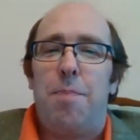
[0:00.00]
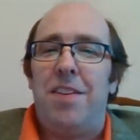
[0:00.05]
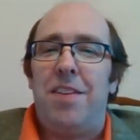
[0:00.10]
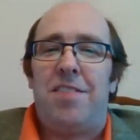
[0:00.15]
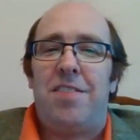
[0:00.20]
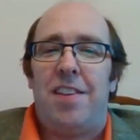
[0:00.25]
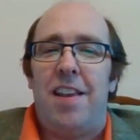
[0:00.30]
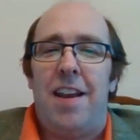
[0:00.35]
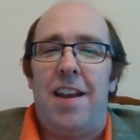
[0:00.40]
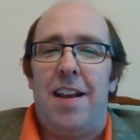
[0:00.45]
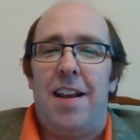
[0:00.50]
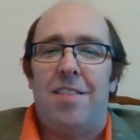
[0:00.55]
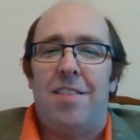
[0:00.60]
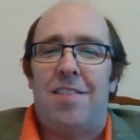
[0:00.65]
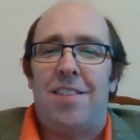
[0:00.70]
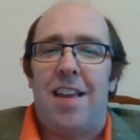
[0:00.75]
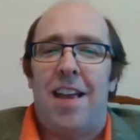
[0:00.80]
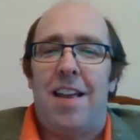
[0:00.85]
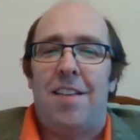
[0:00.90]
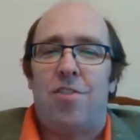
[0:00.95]
be seen
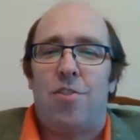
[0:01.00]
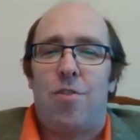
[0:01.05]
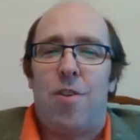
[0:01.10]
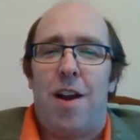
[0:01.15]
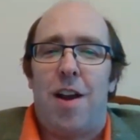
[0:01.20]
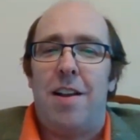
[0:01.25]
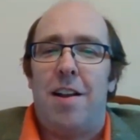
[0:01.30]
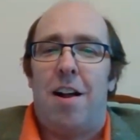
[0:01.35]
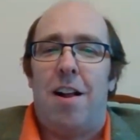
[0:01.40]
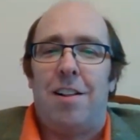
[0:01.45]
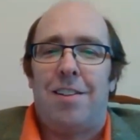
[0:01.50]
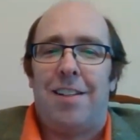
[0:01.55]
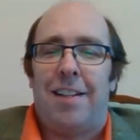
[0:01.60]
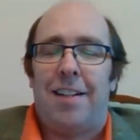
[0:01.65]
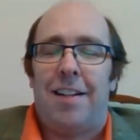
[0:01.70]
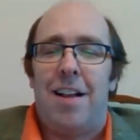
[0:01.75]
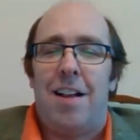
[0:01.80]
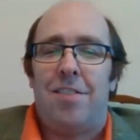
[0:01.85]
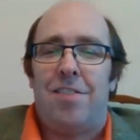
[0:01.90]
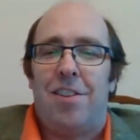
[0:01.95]
as trying to alter
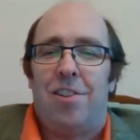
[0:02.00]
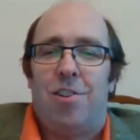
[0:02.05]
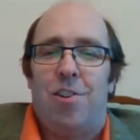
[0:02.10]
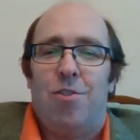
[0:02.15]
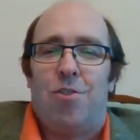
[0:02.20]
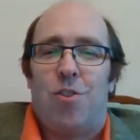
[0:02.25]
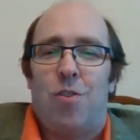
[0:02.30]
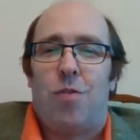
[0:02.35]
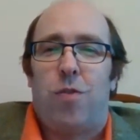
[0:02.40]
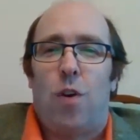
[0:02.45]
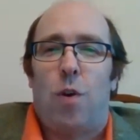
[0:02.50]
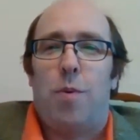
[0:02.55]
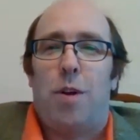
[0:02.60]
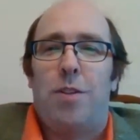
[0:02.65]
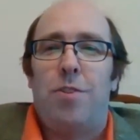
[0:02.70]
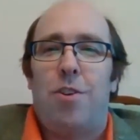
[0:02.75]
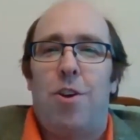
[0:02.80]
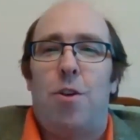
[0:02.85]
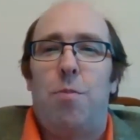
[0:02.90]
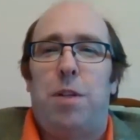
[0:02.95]
the Constitution for
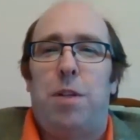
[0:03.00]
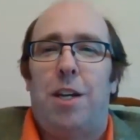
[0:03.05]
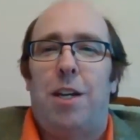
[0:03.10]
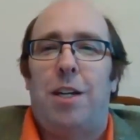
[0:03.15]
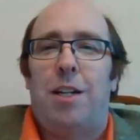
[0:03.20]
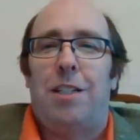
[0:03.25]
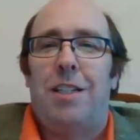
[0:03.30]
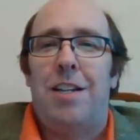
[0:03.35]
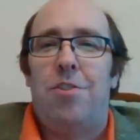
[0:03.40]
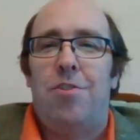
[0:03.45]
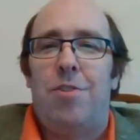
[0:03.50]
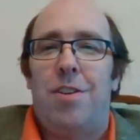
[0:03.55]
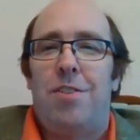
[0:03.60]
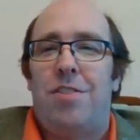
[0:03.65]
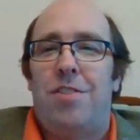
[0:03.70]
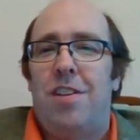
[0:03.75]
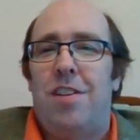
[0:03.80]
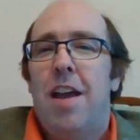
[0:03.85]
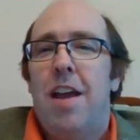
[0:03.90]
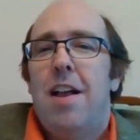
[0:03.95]
one's own political
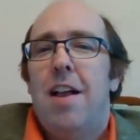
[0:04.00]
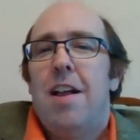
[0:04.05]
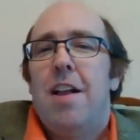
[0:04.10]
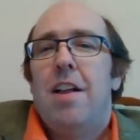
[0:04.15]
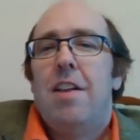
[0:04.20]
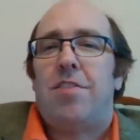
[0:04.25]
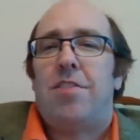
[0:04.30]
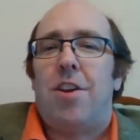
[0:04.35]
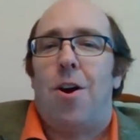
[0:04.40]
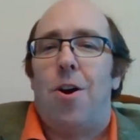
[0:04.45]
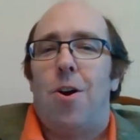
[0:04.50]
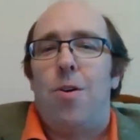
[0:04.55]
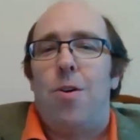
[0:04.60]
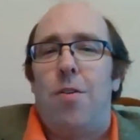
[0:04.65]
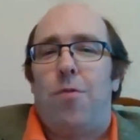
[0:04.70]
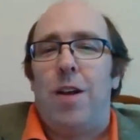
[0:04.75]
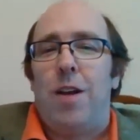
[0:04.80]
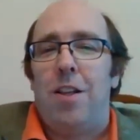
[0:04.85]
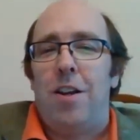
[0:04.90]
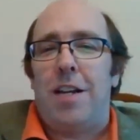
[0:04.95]
interests.
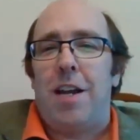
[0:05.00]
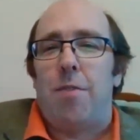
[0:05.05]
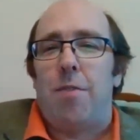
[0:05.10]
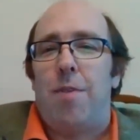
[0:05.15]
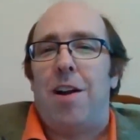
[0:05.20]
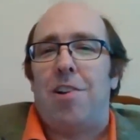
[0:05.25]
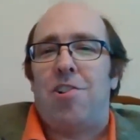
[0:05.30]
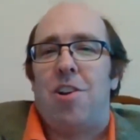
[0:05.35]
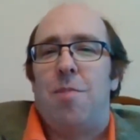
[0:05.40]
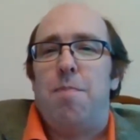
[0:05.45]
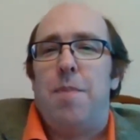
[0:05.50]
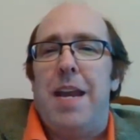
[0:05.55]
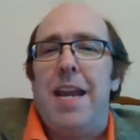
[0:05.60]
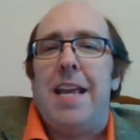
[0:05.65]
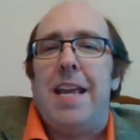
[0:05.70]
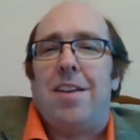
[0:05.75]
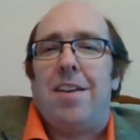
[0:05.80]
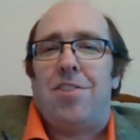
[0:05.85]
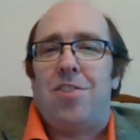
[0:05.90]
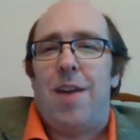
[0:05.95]
So if we look at Russian
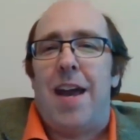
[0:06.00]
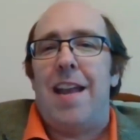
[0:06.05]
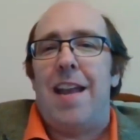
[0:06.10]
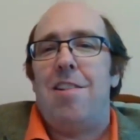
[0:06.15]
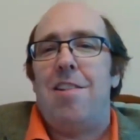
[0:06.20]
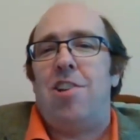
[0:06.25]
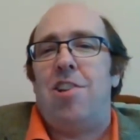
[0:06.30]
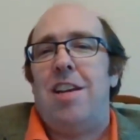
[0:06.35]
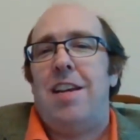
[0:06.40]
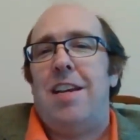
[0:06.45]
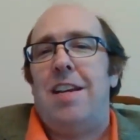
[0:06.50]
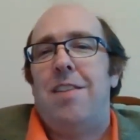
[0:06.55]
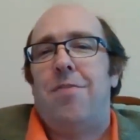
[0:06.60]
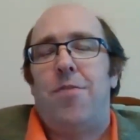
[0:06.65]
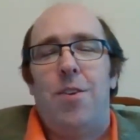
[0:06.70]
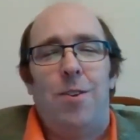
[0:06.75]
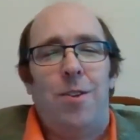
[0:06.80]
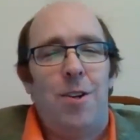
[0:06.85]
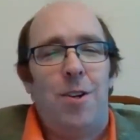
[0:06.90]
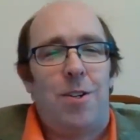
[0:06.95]
media strategy,
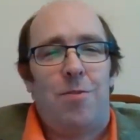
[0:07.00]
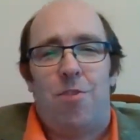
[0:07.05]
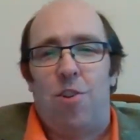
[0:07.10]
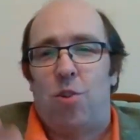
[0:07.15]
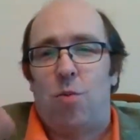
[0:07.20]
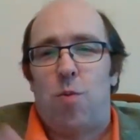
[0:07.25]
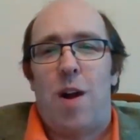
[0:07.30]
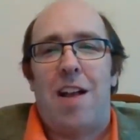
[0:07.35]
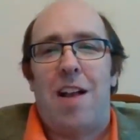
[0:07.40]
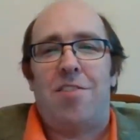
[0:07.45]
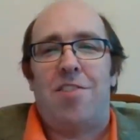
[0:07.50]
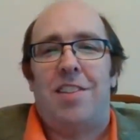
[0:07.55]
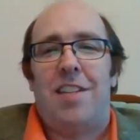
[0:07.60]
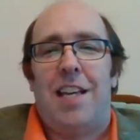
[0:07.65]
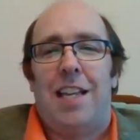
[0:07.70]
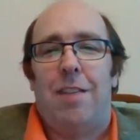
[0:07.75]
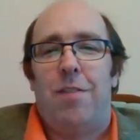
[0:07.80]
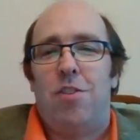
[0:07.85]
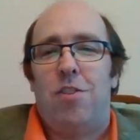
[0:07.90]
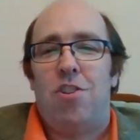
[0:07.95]
if you just watch the
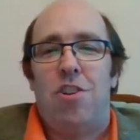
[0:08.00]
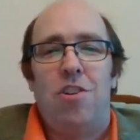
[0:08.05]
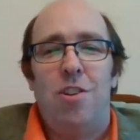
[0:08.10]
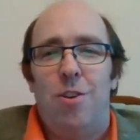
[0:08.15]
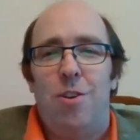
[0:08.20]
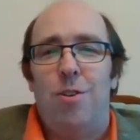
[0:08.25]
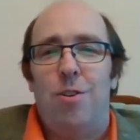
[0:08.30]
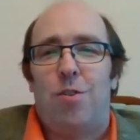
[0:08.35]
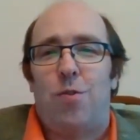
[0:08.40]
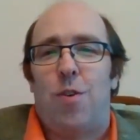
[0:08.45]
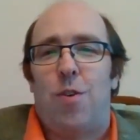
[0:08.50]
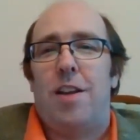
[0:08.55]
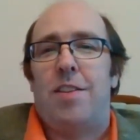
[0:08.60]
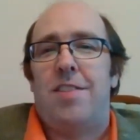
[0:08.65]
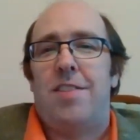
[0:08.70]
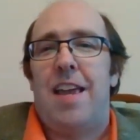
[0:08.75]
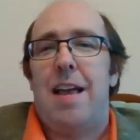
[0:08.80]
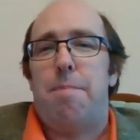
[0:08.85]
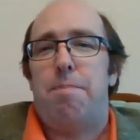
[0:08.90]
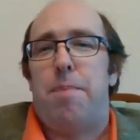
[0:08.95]
television news, for
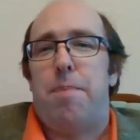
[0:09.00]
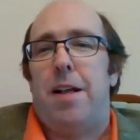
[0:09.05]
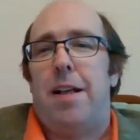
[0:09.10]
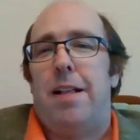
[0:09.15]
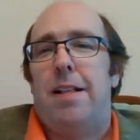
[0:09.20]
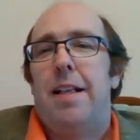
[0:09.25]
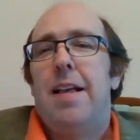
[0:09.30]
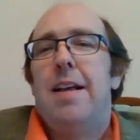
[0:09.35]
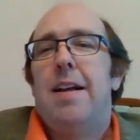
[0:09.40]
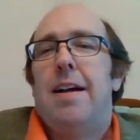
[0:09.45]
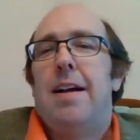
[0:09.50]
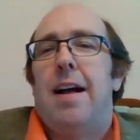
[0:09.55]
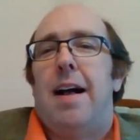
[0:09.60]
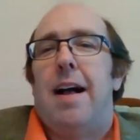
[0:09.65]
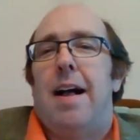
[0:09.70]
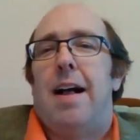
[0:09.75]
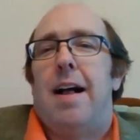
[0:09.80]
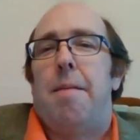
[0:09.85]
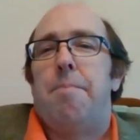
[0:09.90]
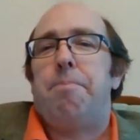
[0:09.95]
example,
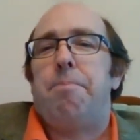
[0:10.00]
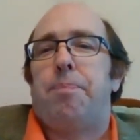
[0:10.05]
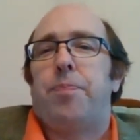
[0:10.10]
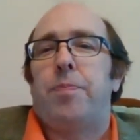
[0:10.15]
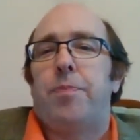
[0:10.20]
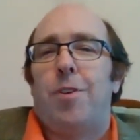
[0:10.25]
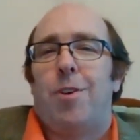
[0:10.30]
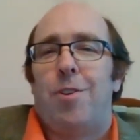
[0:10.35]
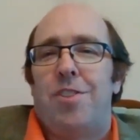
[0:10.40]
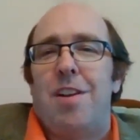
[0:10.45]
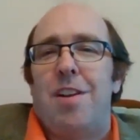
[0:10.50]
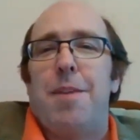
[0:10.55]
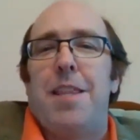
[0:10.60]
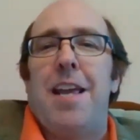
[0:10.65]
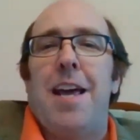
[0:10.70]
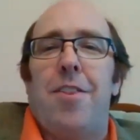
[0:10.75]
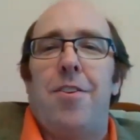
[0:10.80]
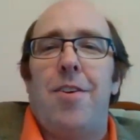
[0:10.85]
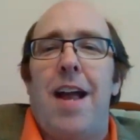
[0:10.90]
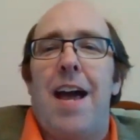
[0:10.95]
or some
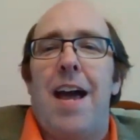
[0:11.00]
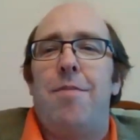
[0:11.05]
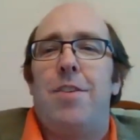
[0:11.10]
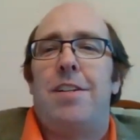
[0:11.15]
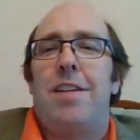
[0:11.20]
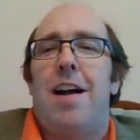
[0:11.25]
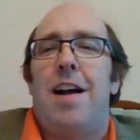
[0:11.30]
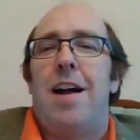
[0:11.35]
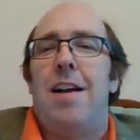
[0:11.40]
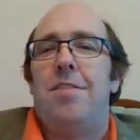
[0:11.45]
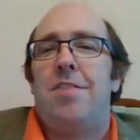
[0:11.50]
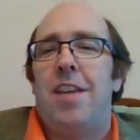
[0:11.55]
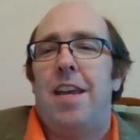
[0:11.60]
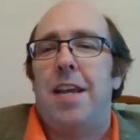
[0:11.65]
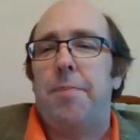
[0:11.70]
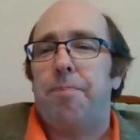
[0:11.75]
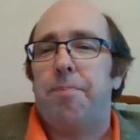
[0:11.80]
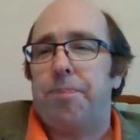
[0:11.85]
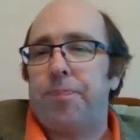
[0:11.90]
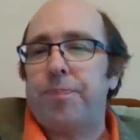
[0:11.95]
of the other
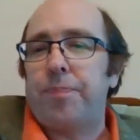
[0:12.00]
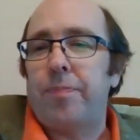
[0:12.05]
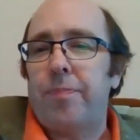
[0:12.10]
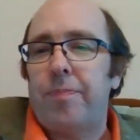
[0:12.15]
advertising,